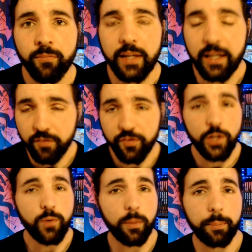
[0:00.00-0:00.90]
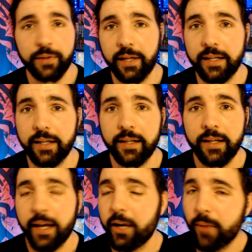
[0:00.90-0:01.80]
if you are playing
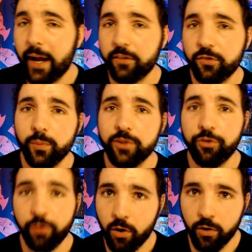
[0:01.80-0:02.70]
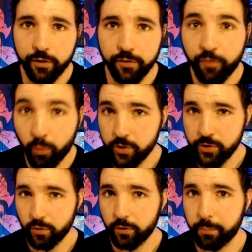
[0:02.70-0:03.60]
a rags to riches arc for
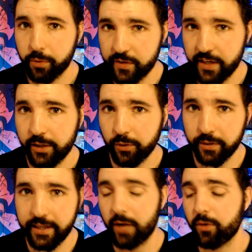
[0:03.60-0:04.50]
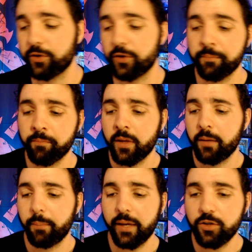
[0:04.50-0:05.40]
your particular character,
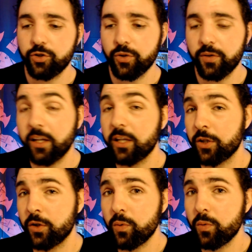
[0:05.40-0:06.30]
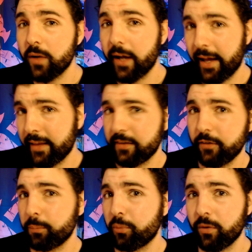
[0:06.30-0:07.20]
make sure that you, at
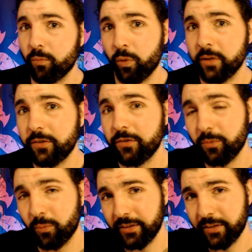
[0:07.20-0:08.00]
this point, once